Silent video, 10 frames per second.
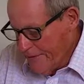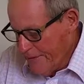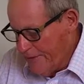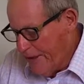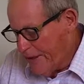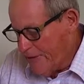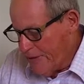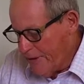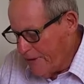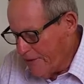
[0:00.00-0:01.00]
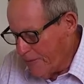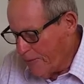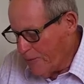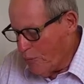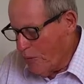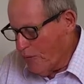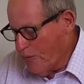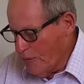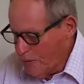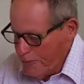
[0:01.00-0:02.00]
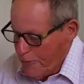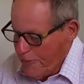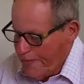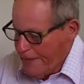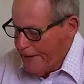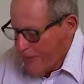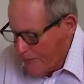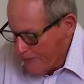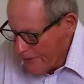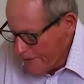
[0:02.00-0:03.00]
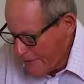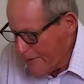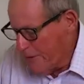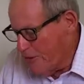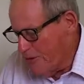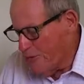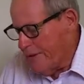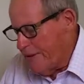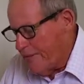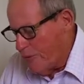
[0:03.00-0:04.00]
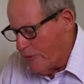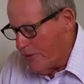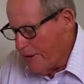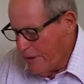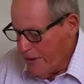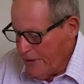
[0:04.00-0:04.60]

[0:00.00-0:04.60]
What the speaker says: the text says that when the waters prevailed, let me just read it for you.